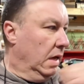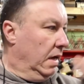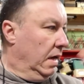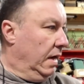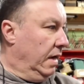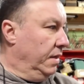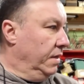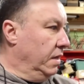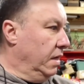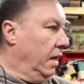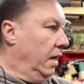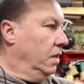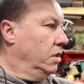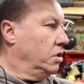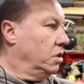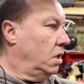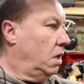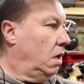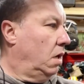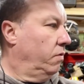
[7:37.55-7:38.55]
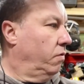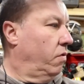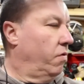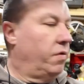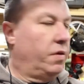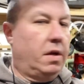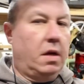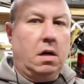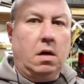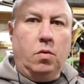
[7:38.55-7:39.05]
And the engine I have over
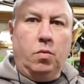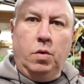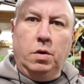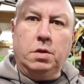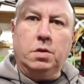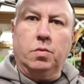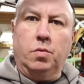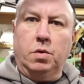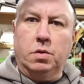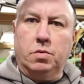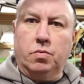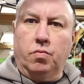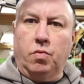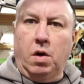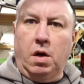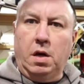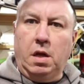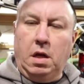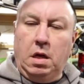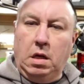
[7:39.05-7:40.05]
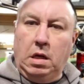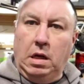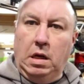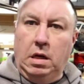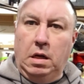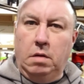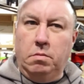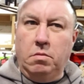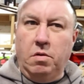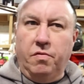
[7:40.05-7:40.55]
there, which was running in
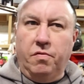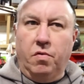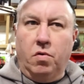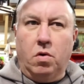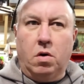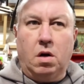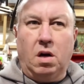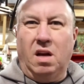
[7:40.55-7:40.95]
it before,